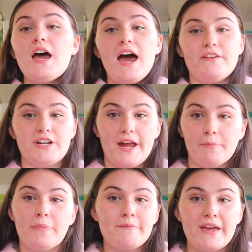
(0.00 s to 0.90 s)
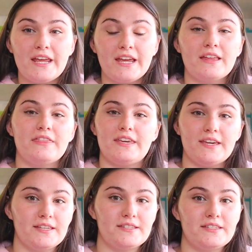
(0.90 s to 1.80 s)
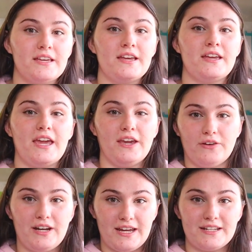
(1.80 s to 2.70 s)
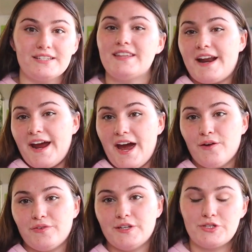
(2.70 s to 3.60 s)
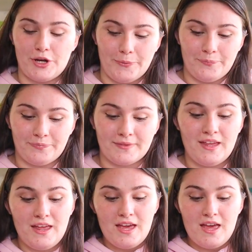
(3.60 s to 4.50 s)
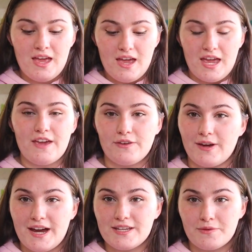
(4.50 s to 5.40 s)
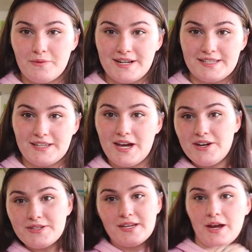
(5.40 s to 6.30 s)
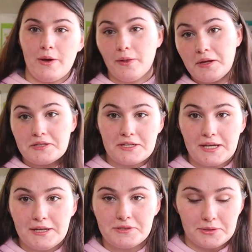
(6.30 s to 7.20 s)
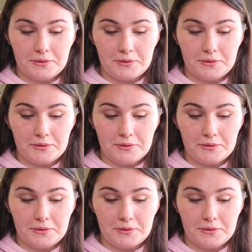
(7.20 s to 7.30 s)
after implementing these ingredients that I have. So if you guys want to see those, let's get into